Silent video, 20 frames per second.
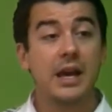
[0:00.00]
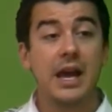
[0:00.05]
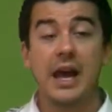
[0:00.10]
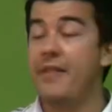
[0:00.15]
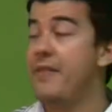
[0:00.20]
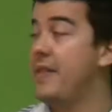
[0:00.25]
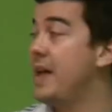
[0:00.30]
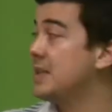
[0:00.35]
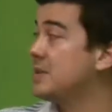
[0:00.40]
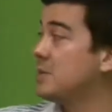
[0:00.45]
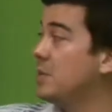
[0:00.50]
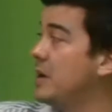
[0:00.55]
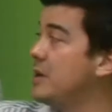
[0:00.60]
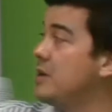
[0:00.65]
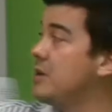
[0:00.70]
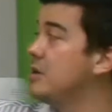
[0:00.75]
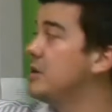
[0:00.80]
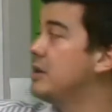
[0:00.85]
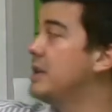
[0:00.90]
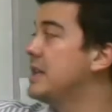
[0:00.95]
And that's where
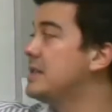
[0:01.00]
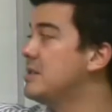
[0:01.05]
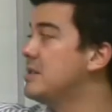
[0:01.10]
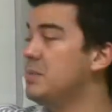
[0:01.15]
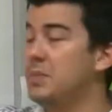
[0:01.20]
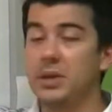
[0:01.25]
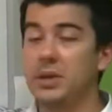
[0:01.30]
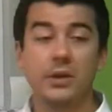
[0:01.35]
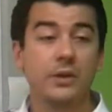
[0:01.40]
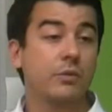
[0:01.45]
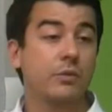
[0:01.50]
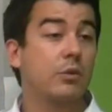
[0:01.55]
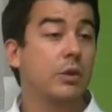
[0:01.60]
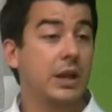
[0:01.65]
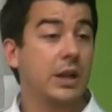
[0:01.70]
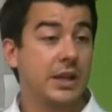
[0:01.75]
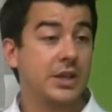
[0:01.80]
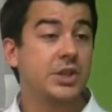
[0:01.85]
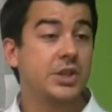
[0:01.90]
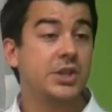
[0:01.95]
you get to build a
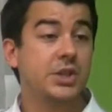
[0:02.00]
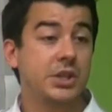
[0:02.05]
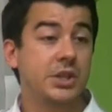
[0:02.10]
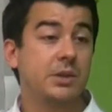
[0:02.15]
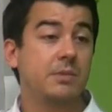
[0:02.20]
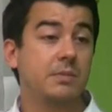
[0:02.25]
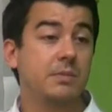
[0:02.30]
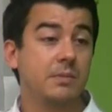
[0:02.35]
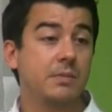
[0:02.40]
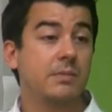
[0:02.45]
relationship.